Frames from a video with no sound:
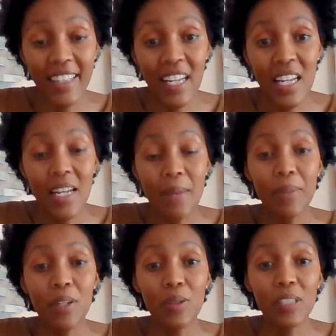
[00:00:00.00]

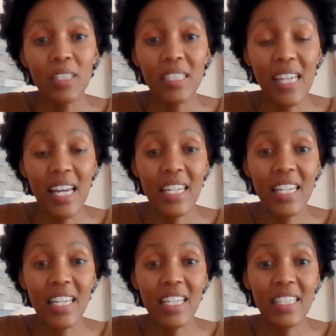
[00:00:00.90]
because then it
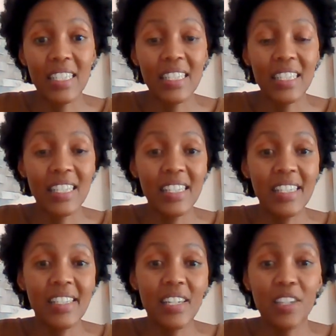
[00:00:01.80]
is easier
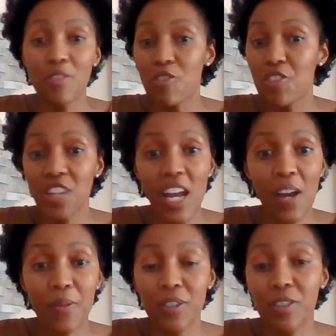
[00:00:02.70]
to share it
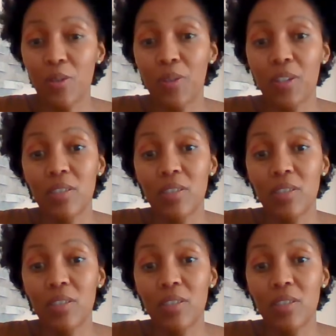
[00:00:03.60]
on